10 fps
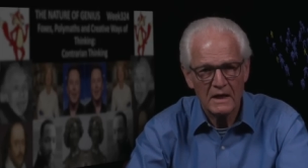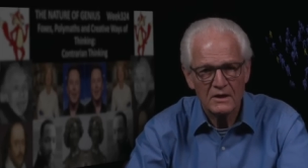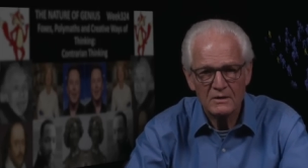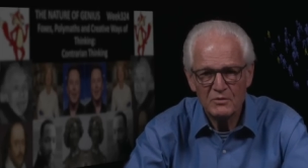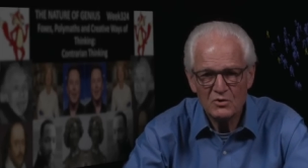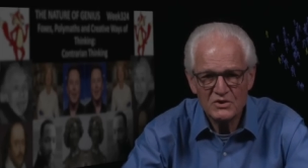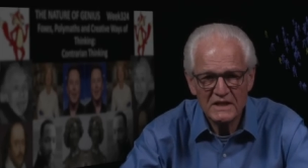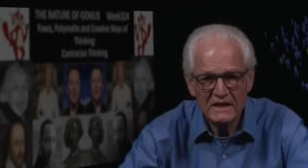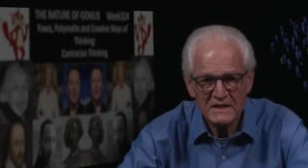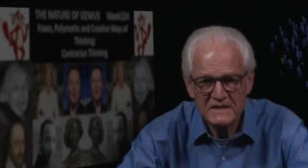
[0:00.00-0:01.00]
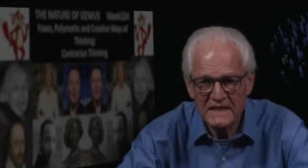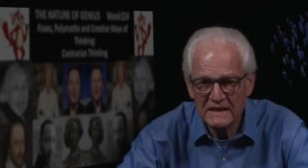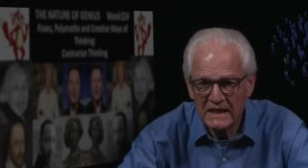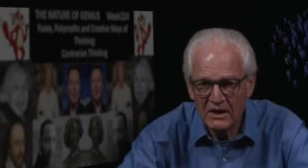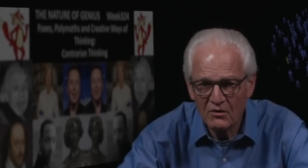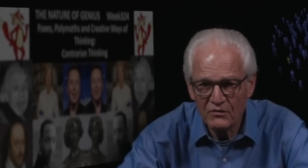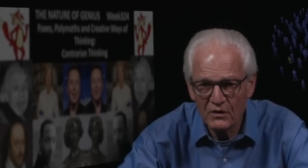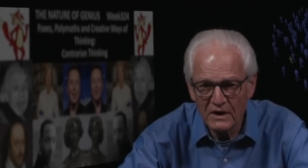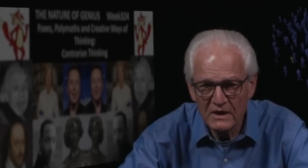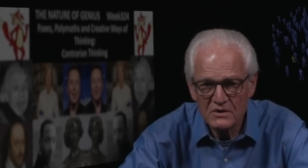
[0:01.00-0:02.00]
The music is set
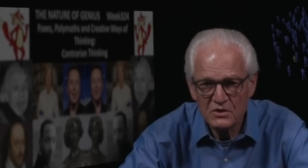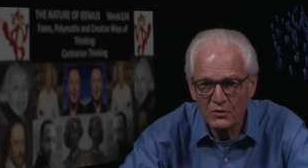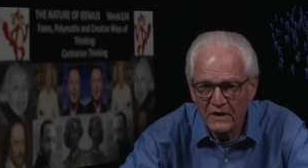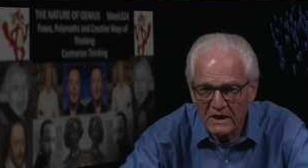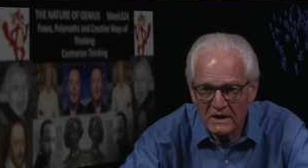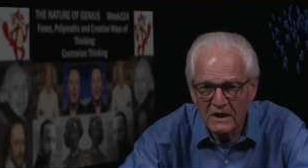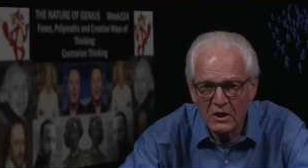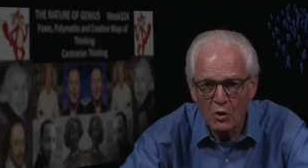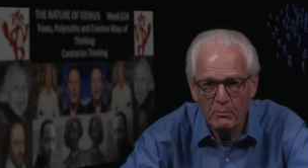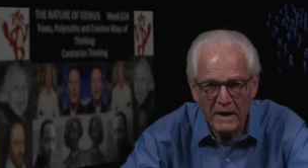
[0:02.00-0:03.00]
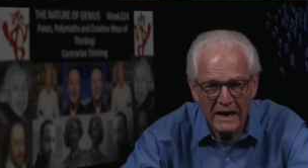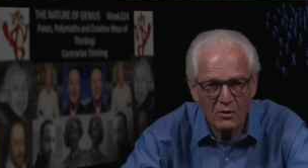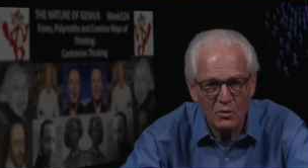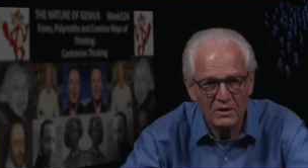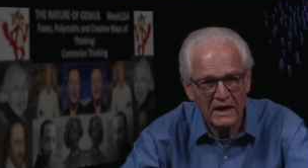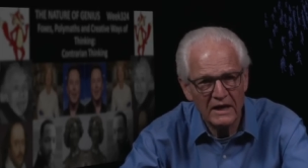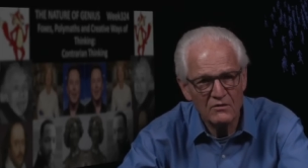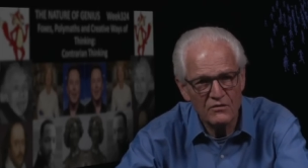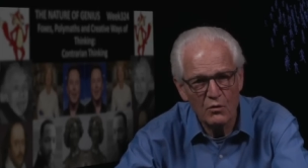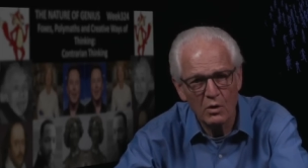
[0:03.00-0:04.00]
carefully so that it can go backward and
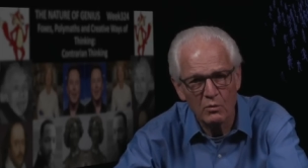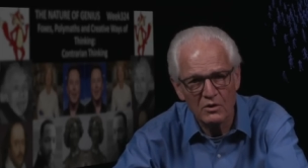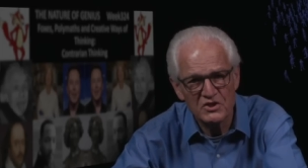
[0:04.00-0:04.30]
forward